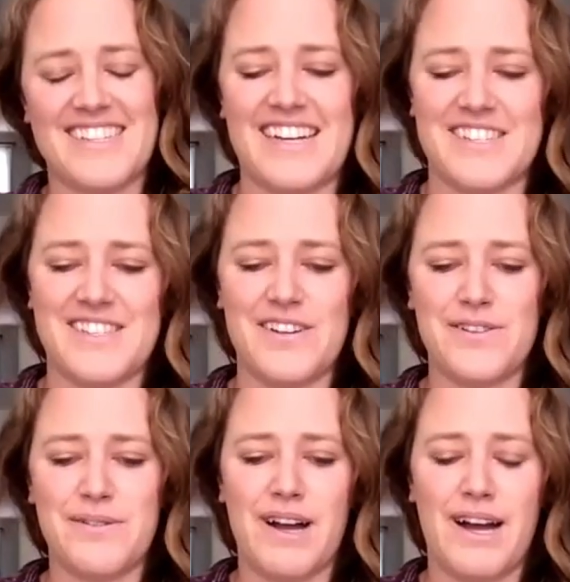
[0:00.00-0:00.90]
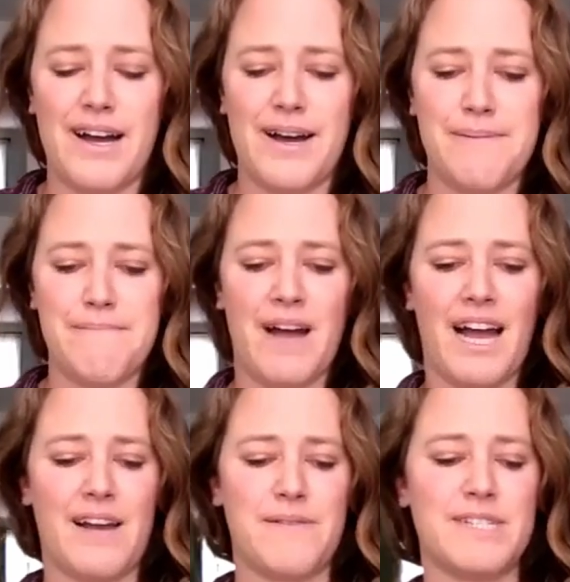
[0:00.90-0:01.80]
Yeah. So, um,
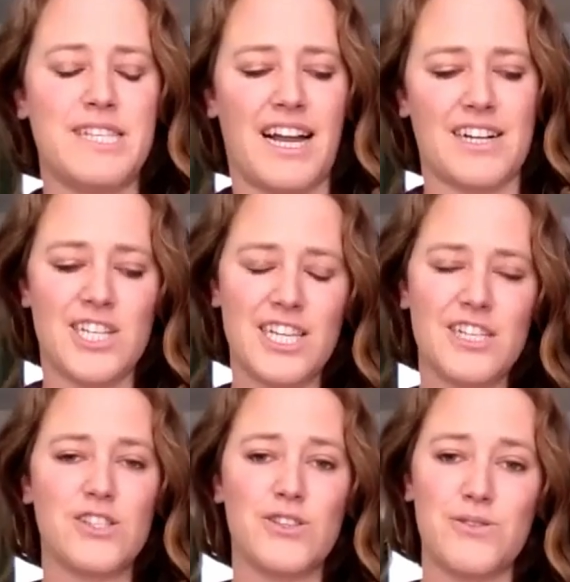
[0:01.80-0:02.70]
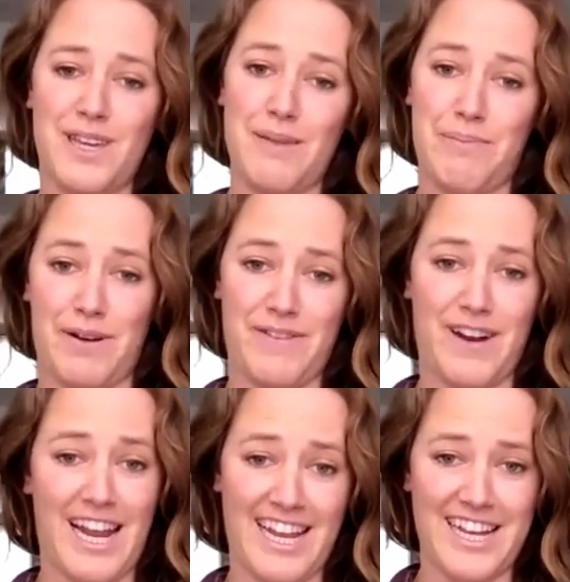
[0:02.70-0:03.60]
I was actually a zookeeper for
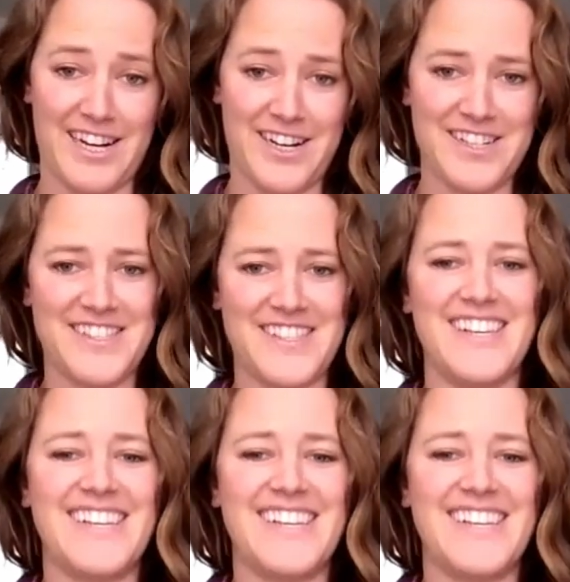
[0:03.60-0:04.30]
eight years.